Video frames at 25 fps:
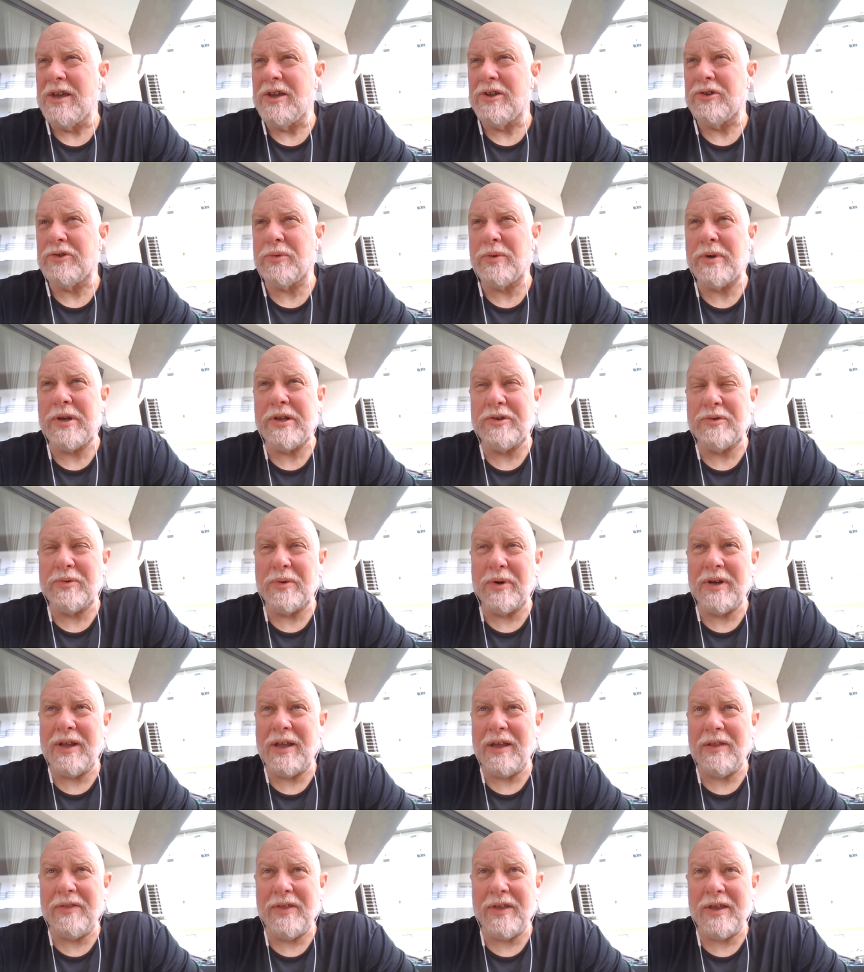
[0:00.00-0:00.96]

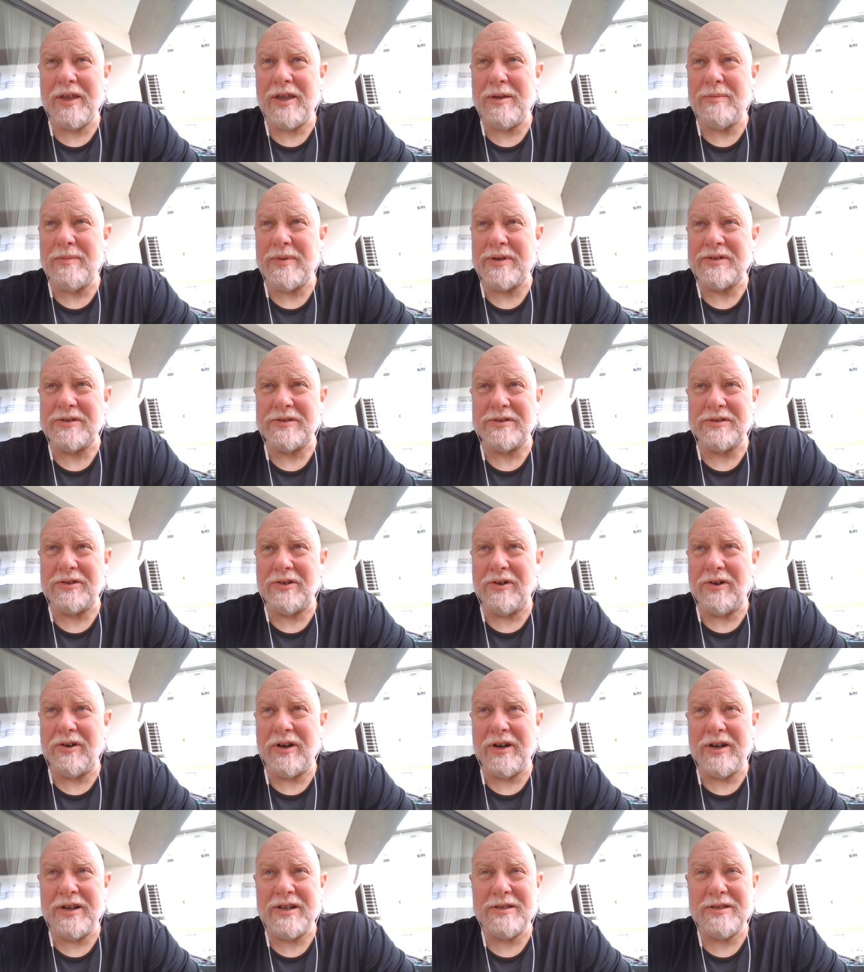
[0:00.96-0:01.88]
2020, I think he must have started.